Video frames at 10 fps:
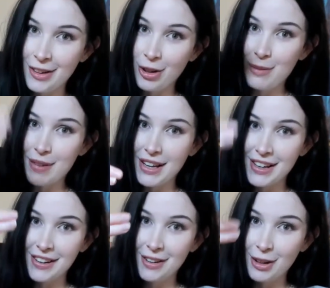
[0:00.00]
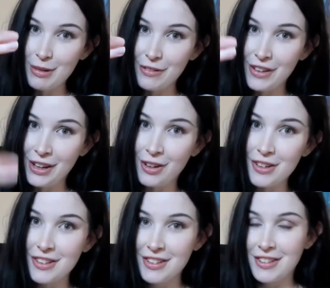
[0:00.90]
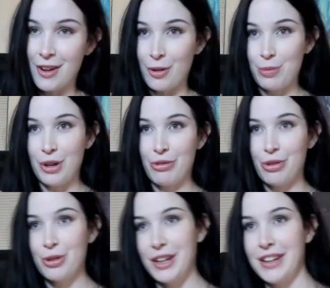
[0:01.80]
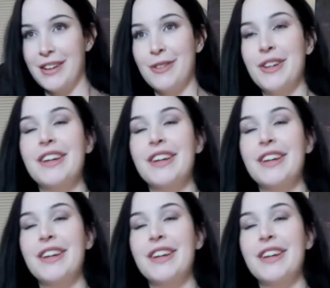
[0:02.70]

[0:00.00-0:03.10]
Look at my fingers all beautiful right now.